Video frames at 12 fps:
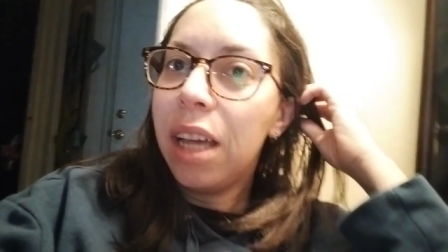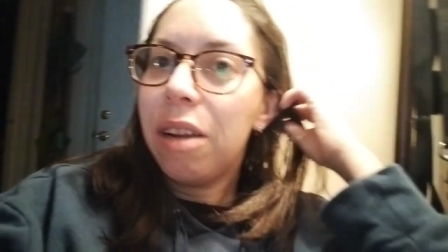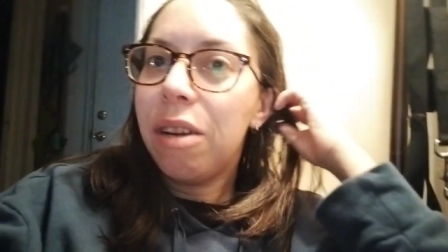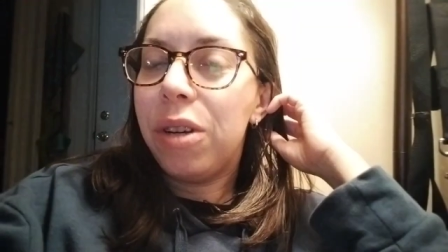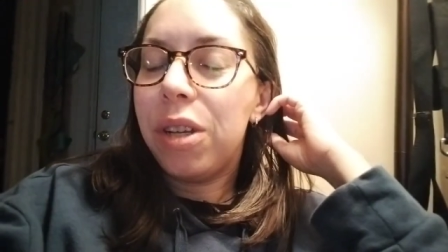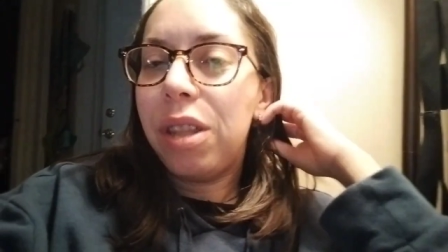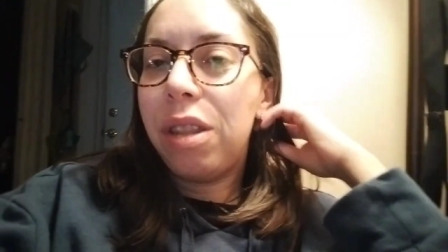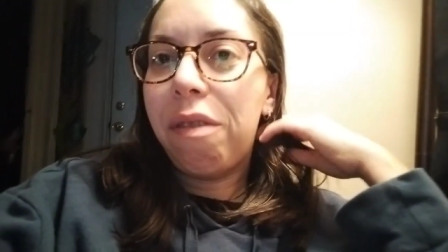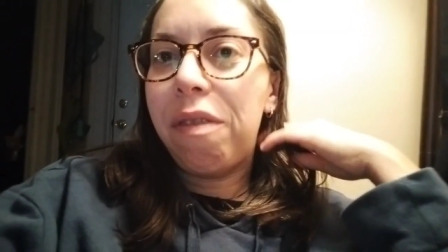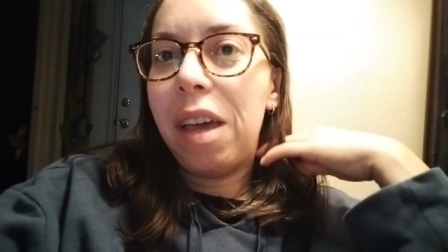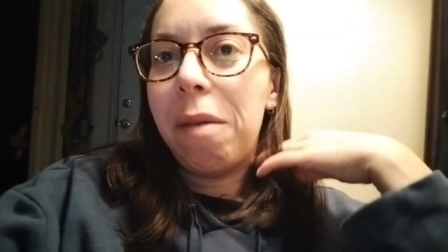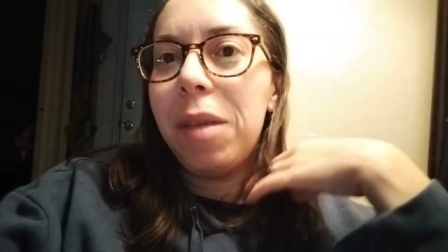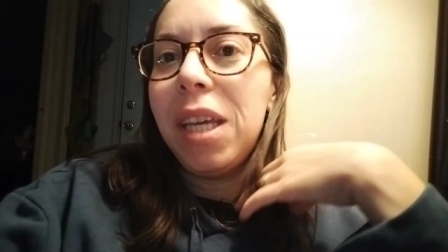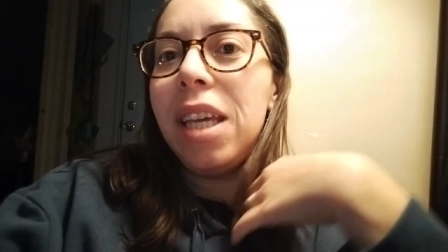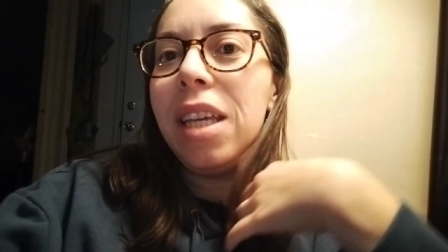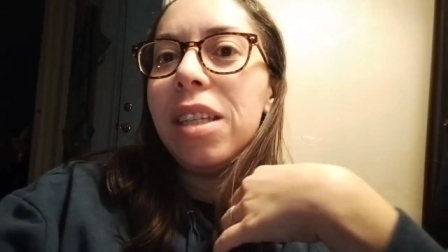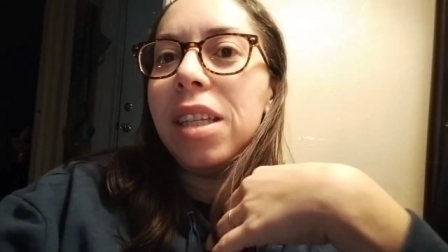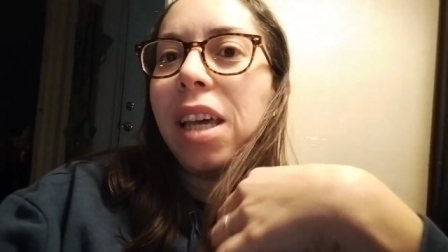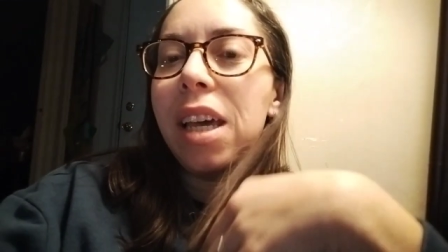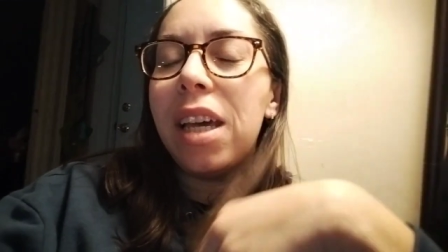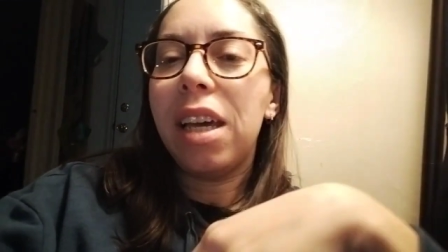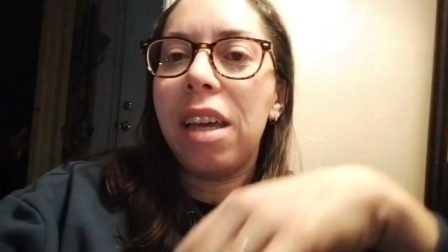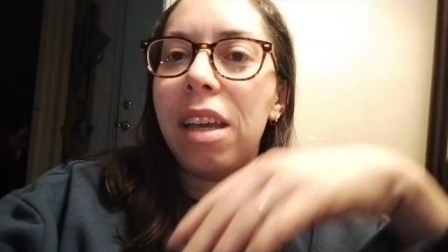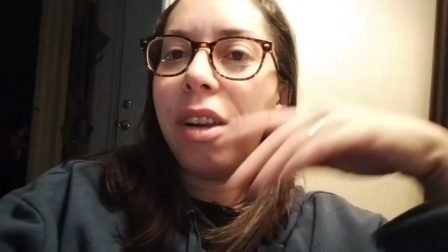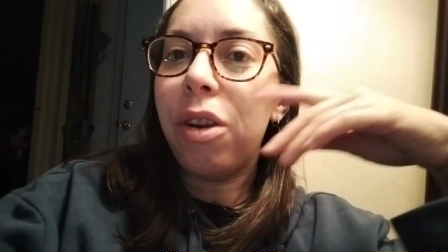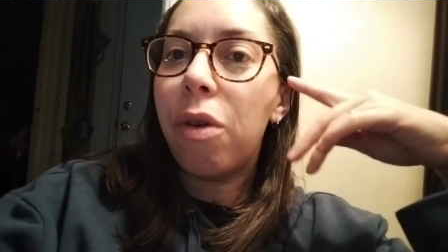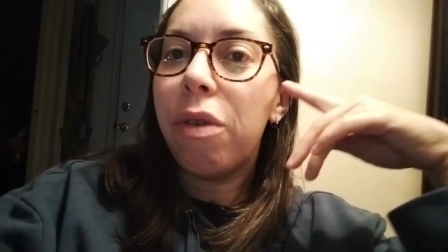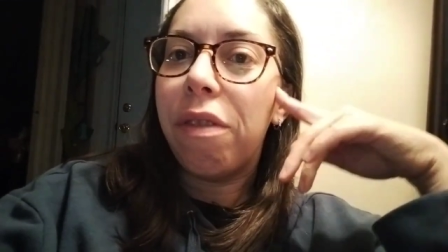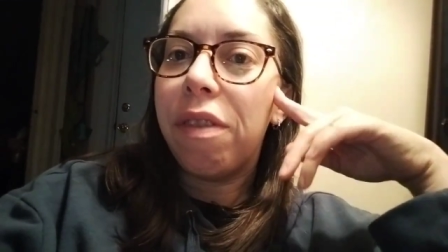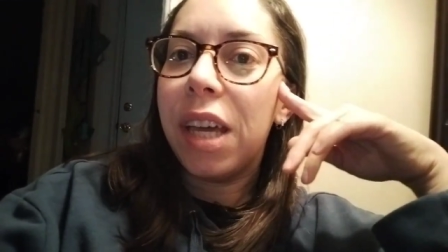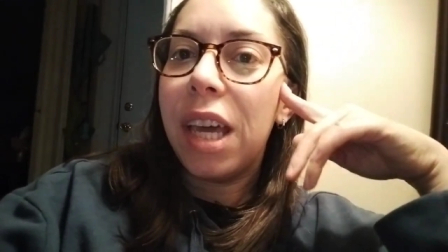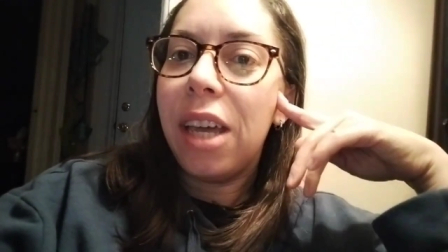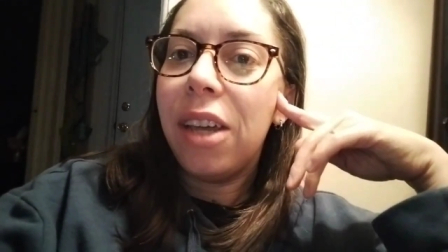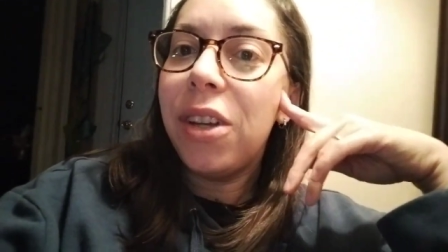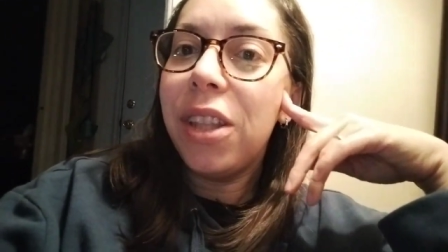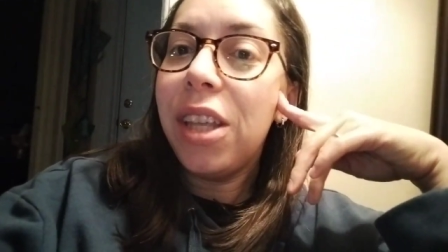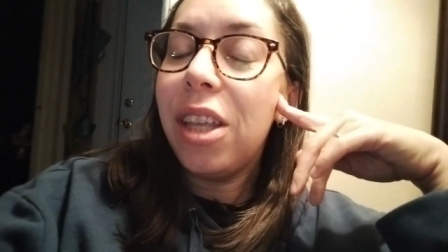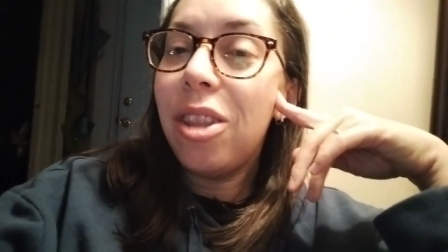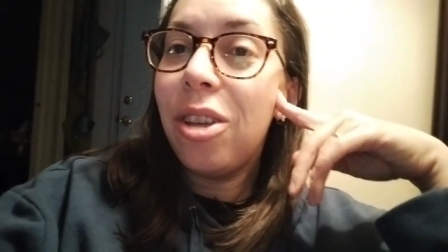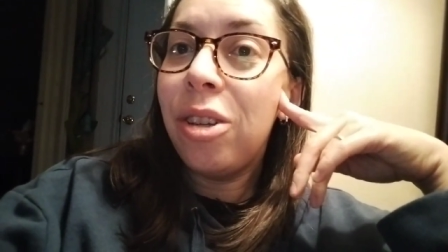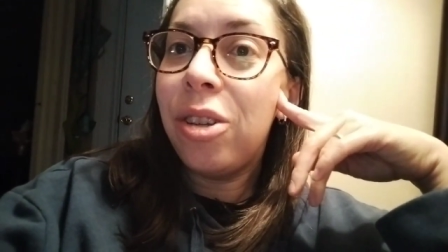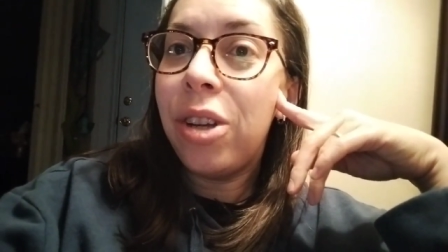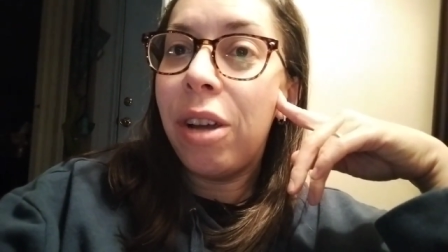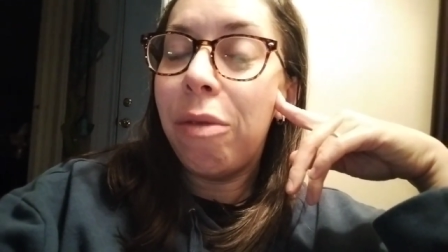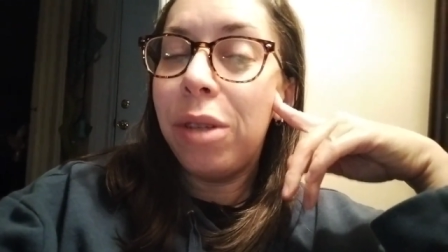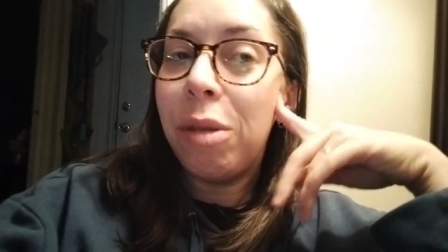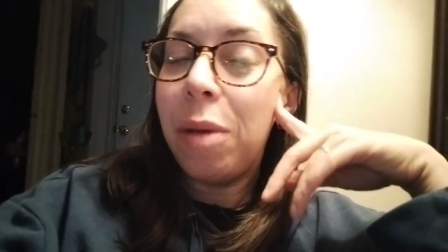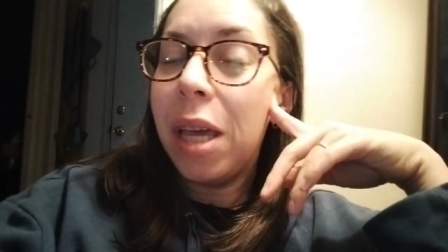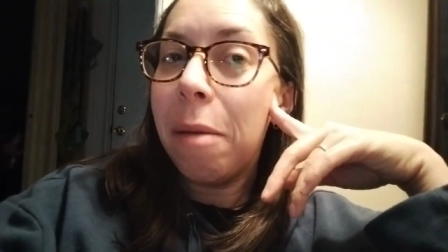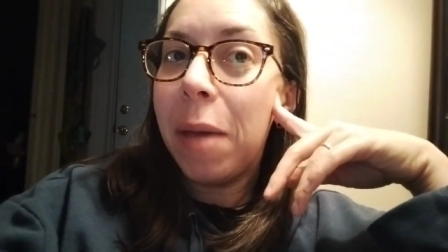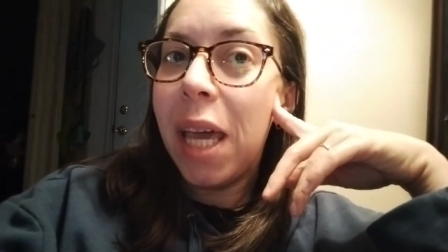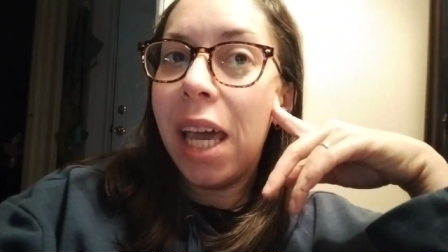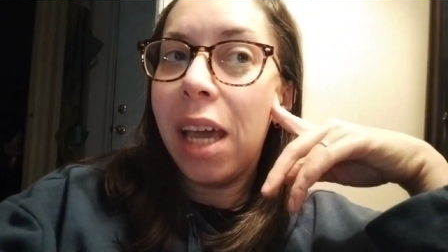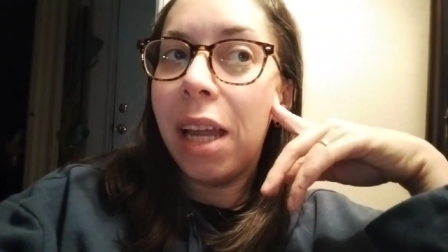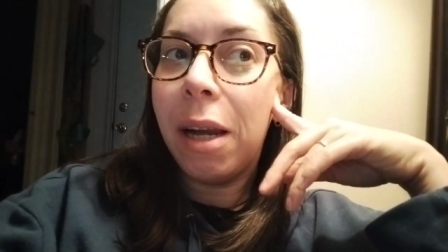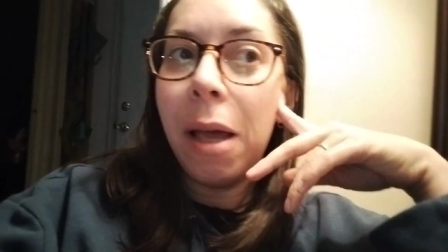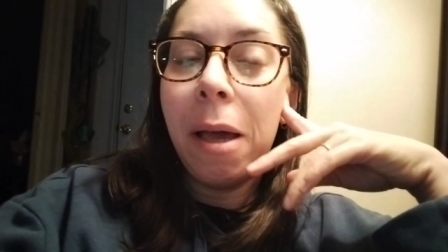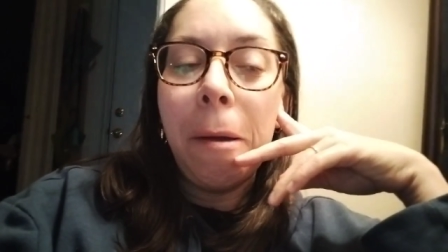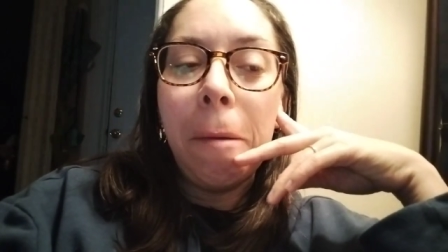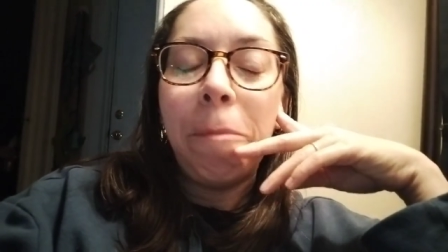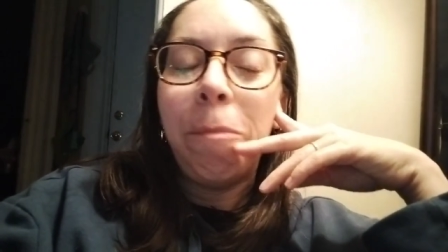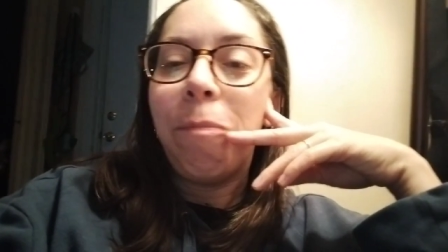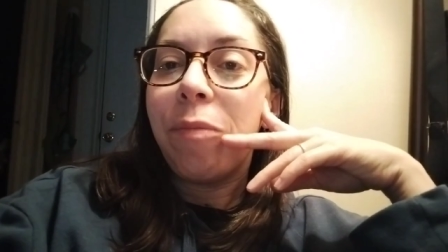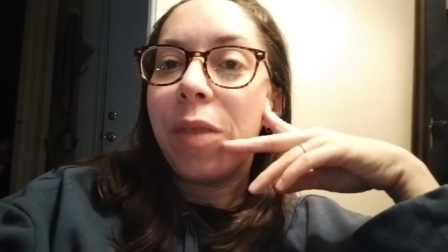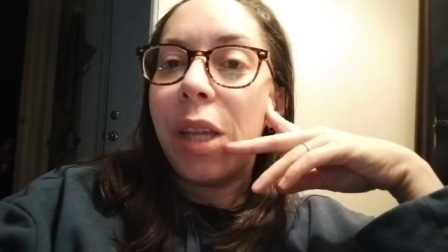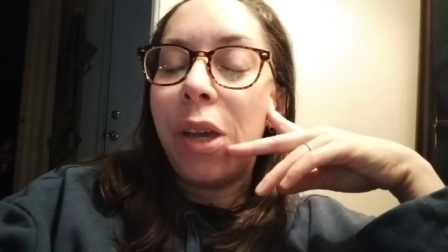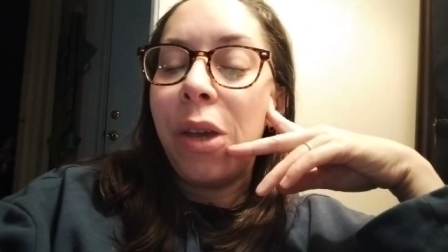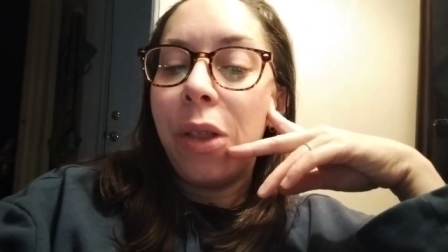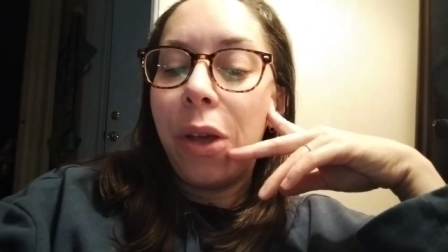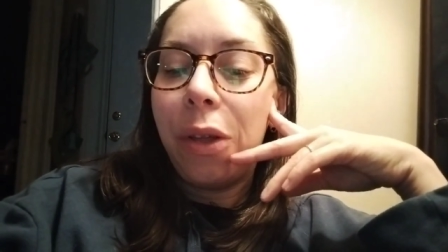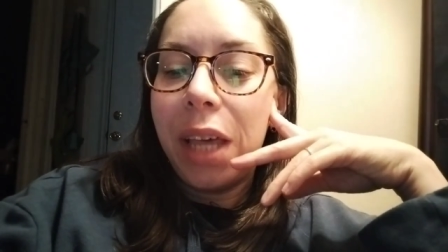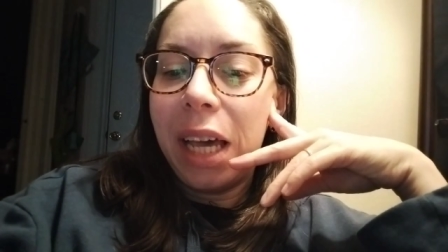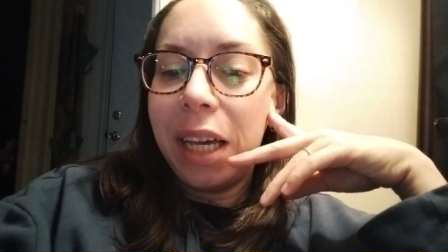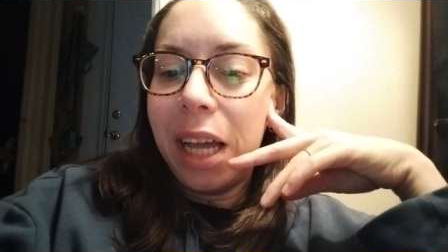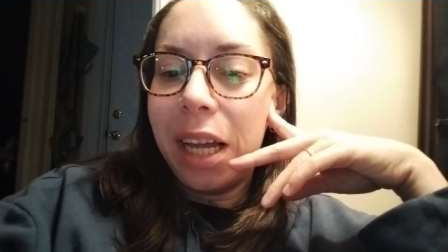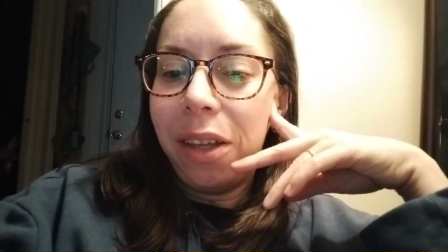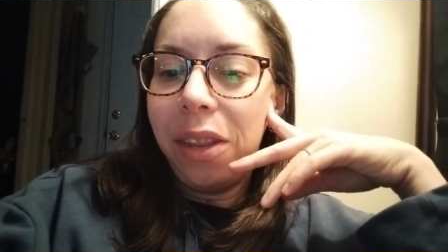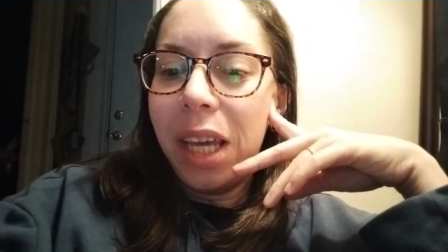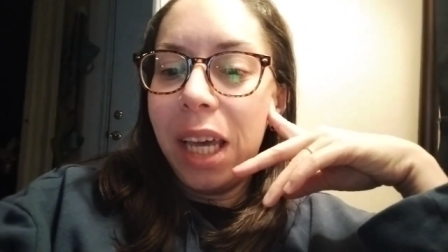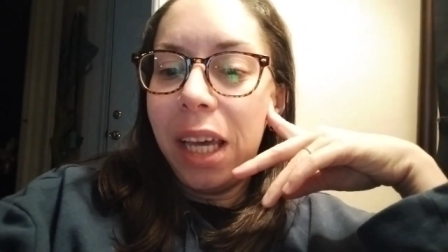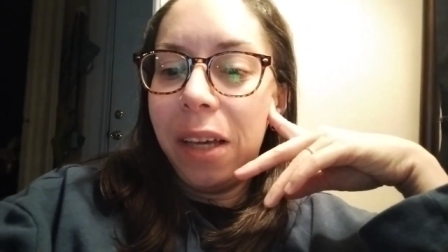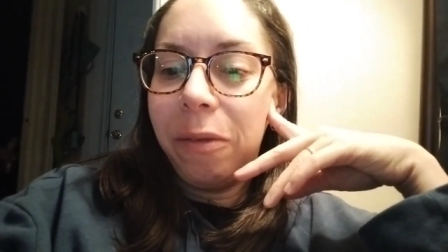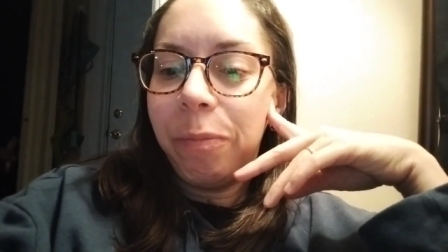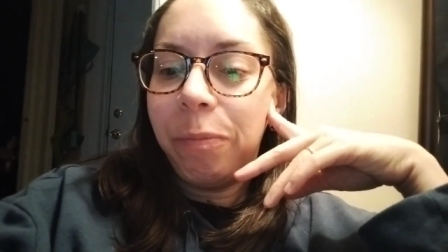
did the families get notification that this shit was being made? You know, that kind of thing.